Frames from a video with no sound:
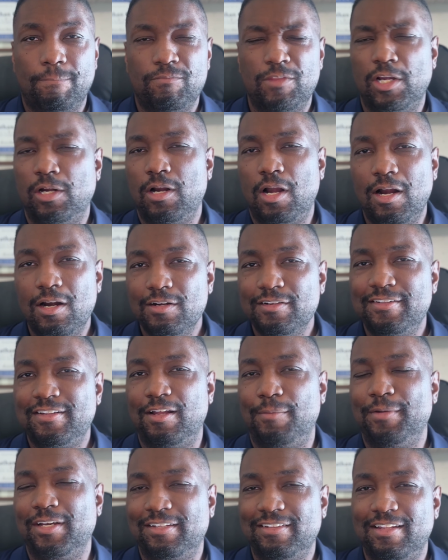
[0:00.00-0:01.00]
There are
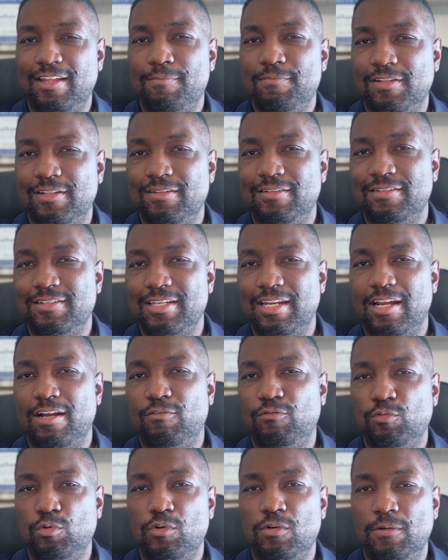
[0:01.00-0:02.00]
some exceptions to that
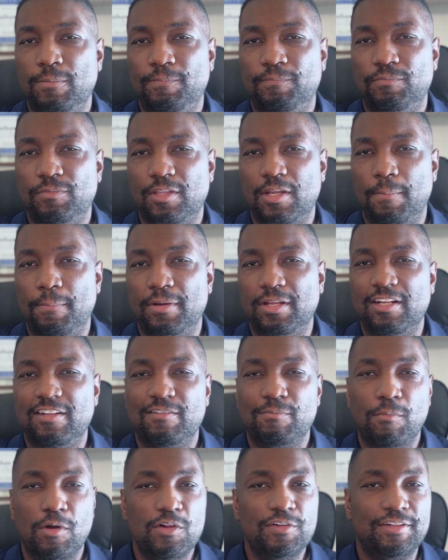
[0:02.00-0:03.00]
rule, but it's
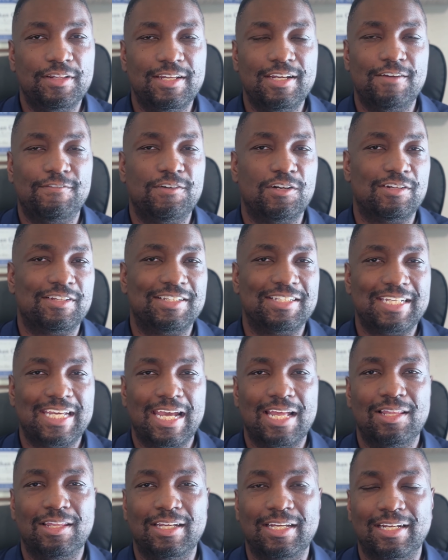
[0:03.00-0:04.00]
mostly if you're
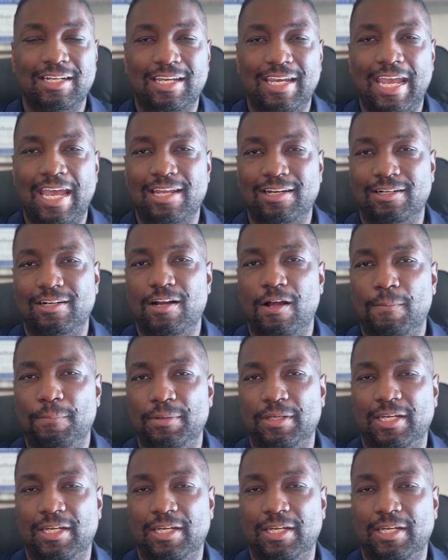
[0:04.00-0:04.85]
scaling at a company.